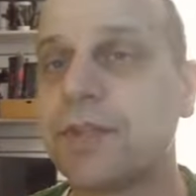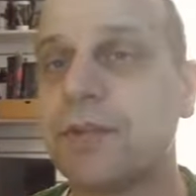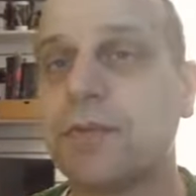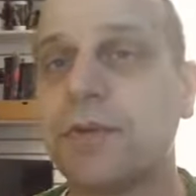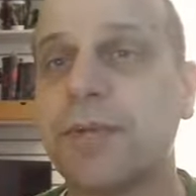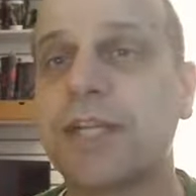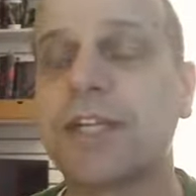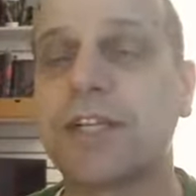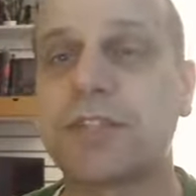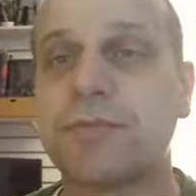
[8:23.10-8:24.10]
what my
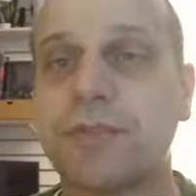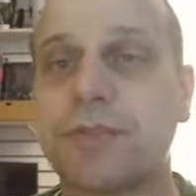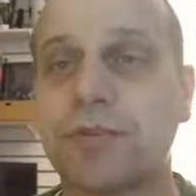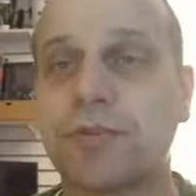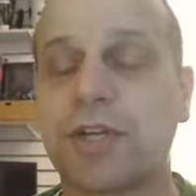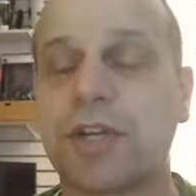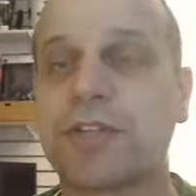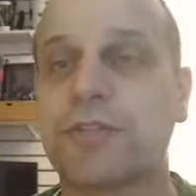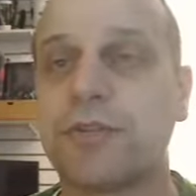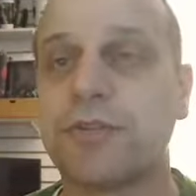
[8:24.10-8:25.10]
customers' total
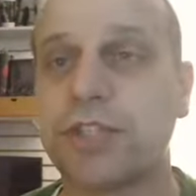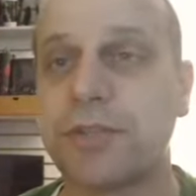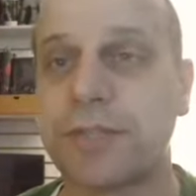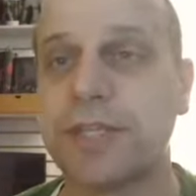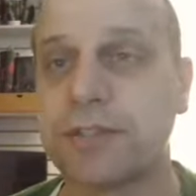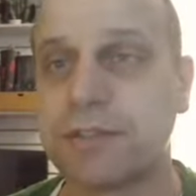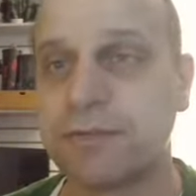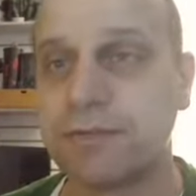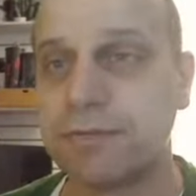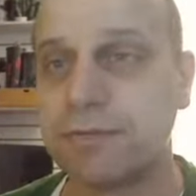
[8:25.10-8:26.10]
cost of ownership is
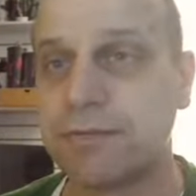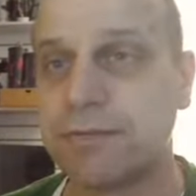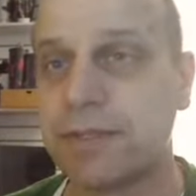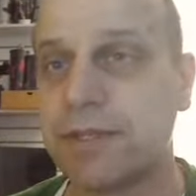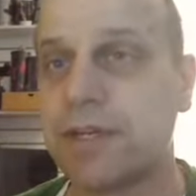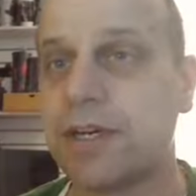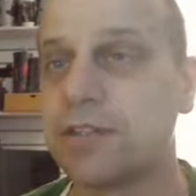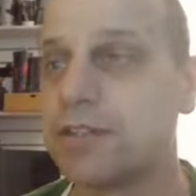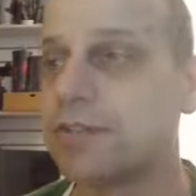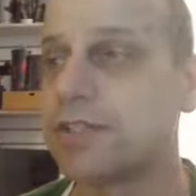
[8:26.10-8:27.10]

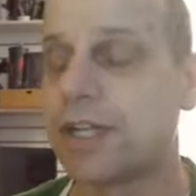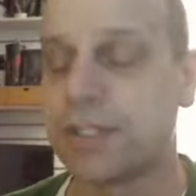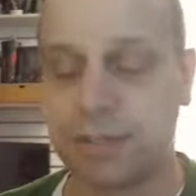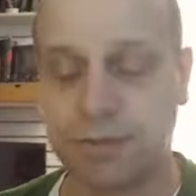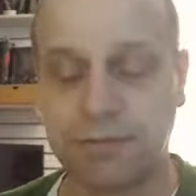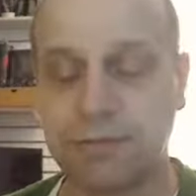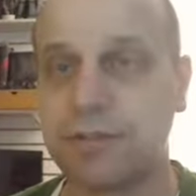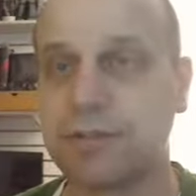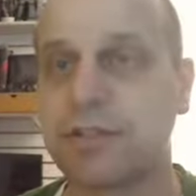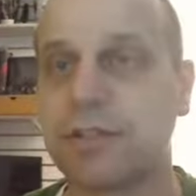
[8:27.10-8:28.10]
on two sides.
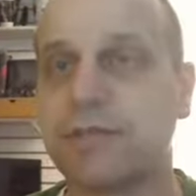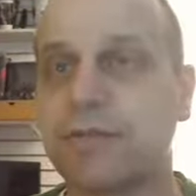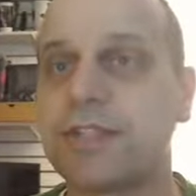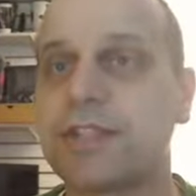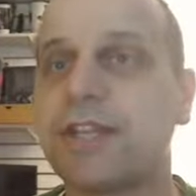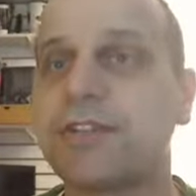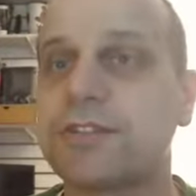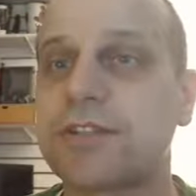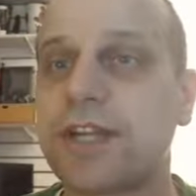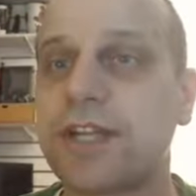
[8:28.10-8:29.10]
So on the
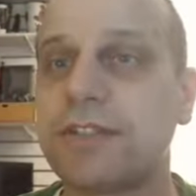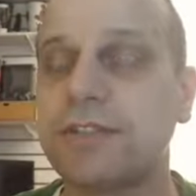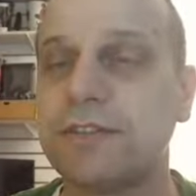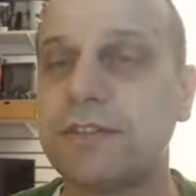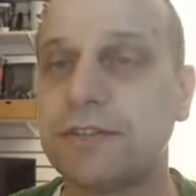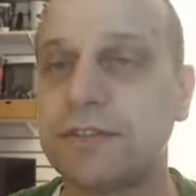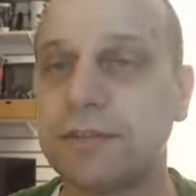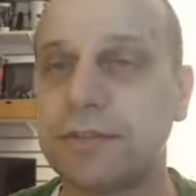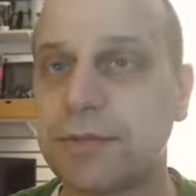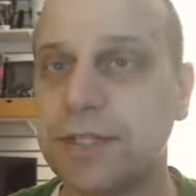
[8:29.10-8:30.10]
residential side,
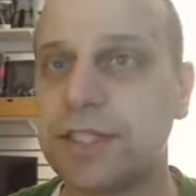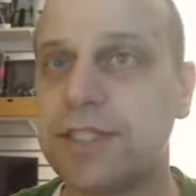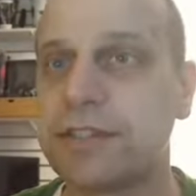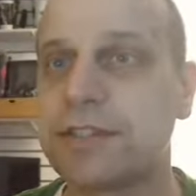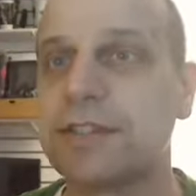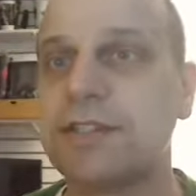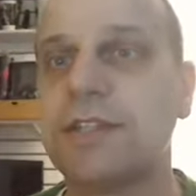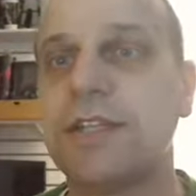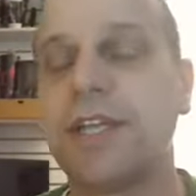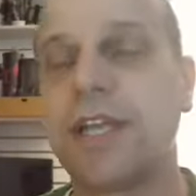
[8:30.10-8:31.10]
what it is,
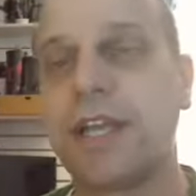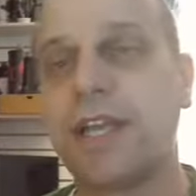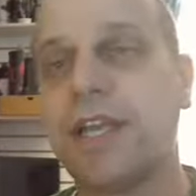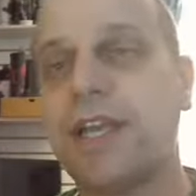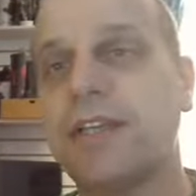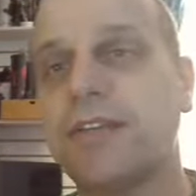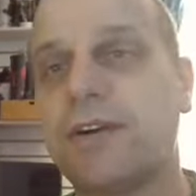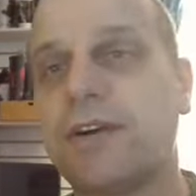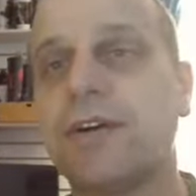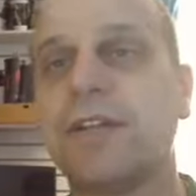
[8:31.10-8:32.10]
and
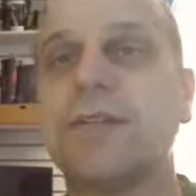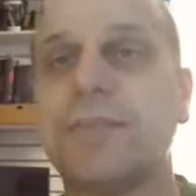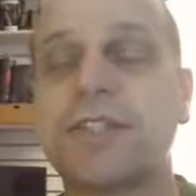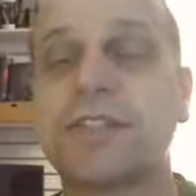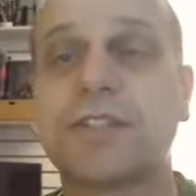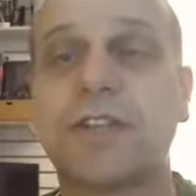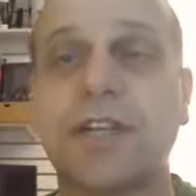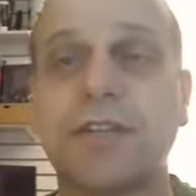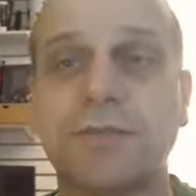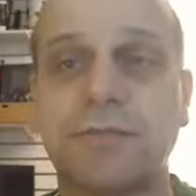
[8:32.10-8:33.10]
on the business
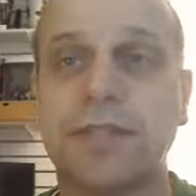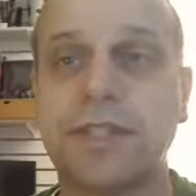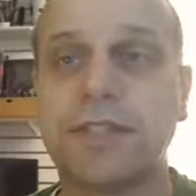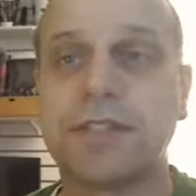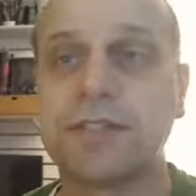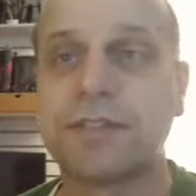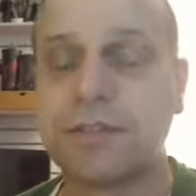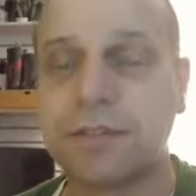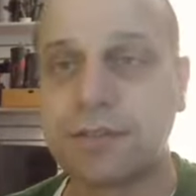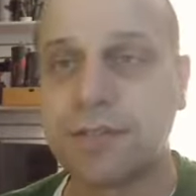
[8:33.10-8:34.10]
side, what it is,
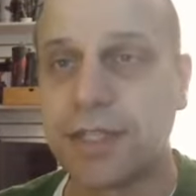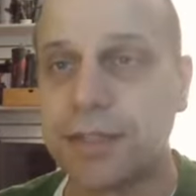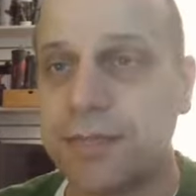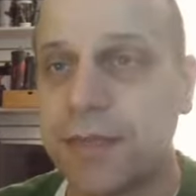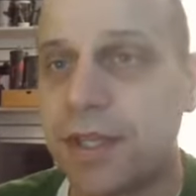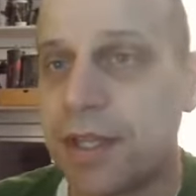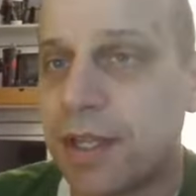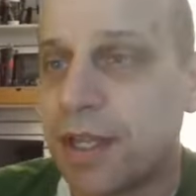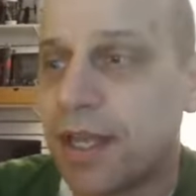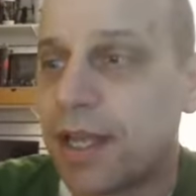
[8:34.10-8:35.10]
right?
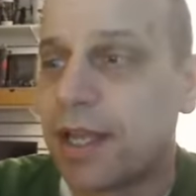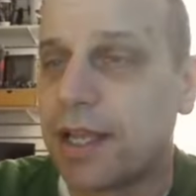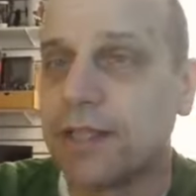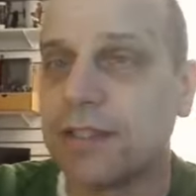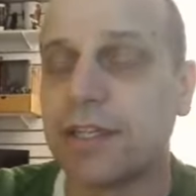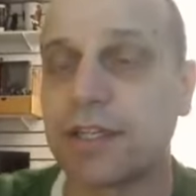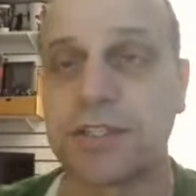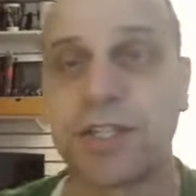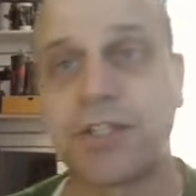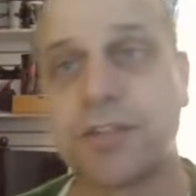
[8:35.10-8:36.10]
And
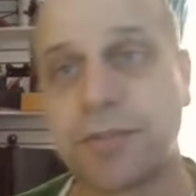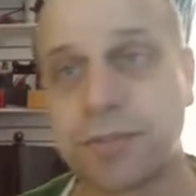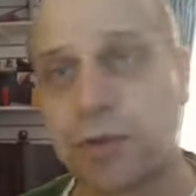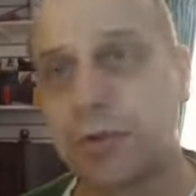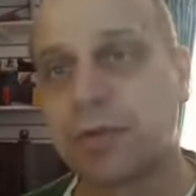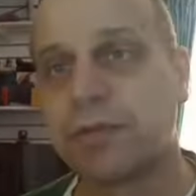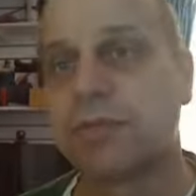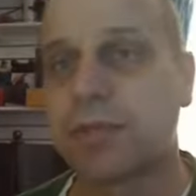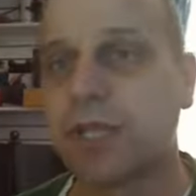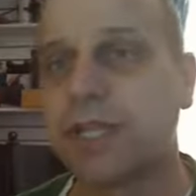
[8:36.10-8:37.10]
because I service
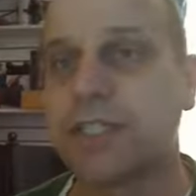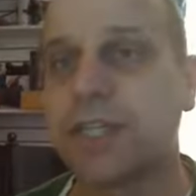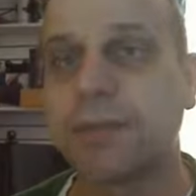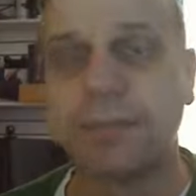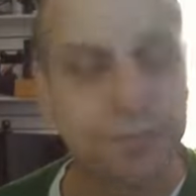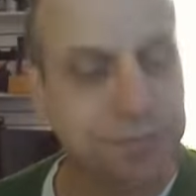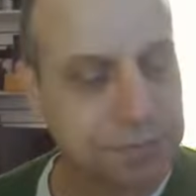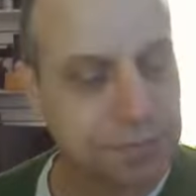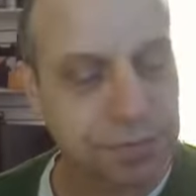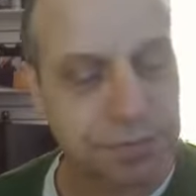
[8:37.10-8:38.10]
both clientele,
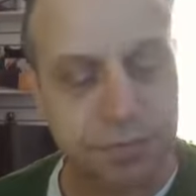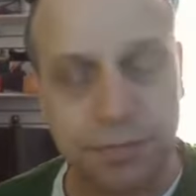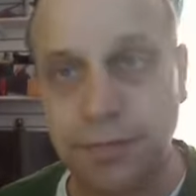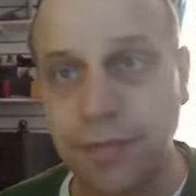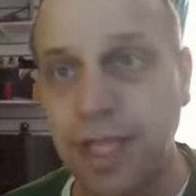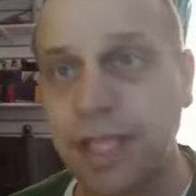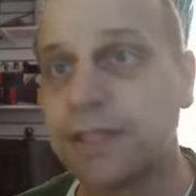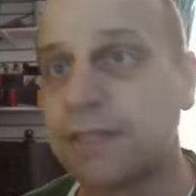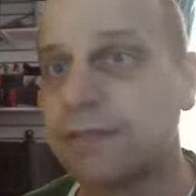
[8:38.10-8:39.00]
and